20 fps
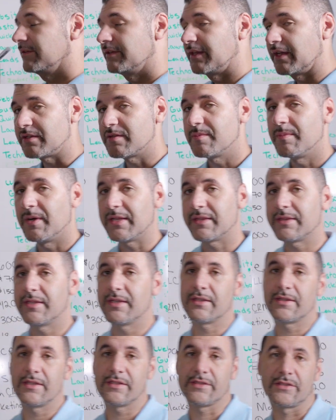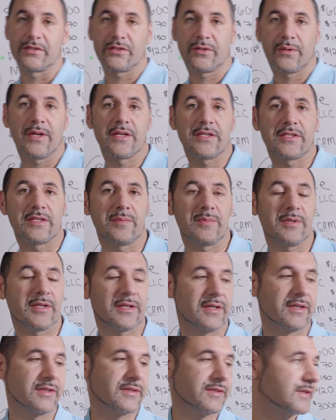Now you might think this is crazy
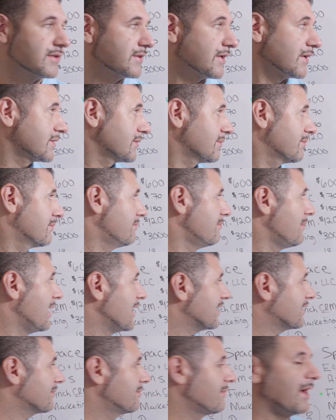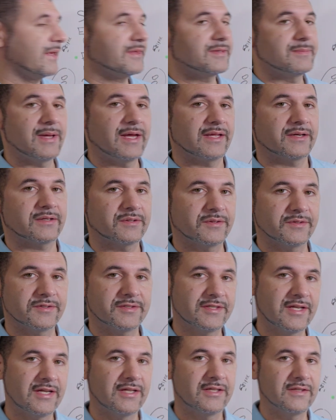because it doesn't make mathematical
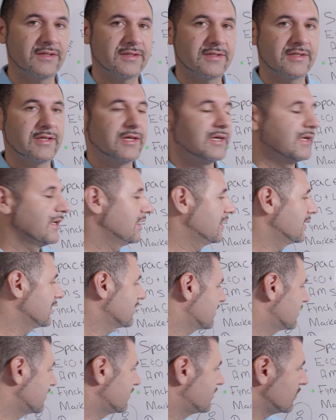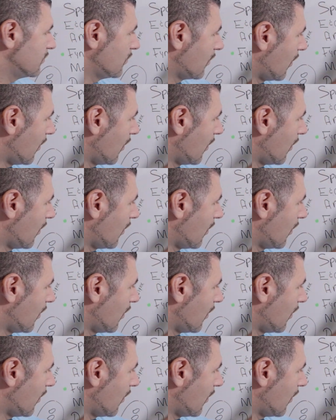sense to do